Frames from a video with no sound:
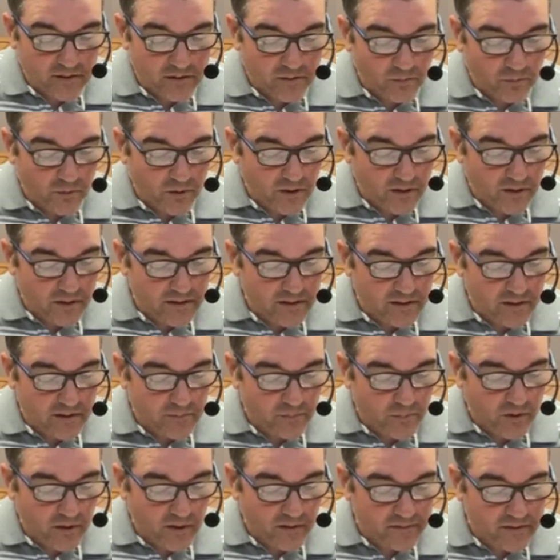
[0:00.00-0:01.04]
the words of the
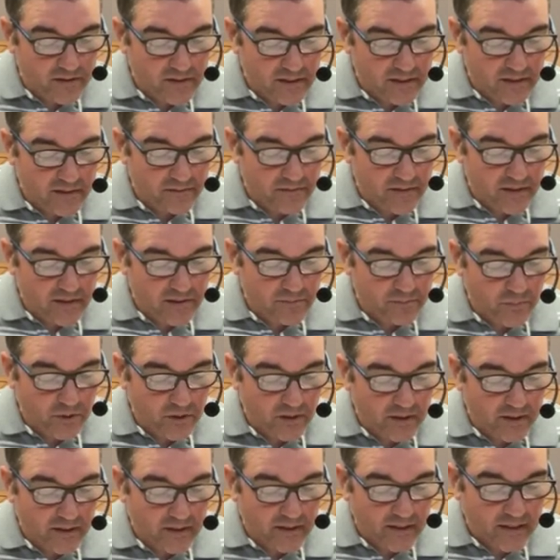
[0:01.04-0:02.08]
prophecy of this
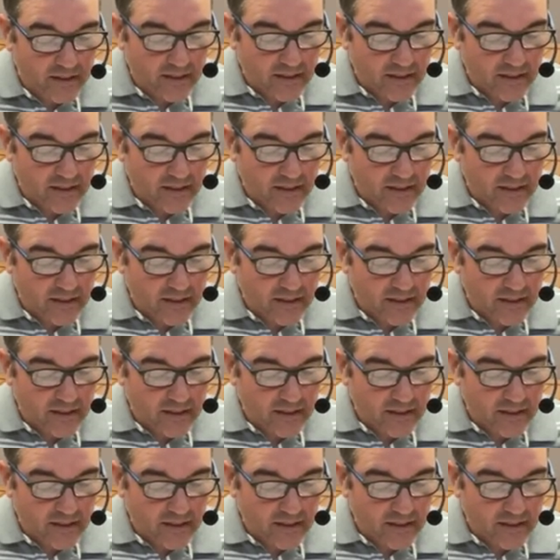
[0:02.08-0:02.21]
book.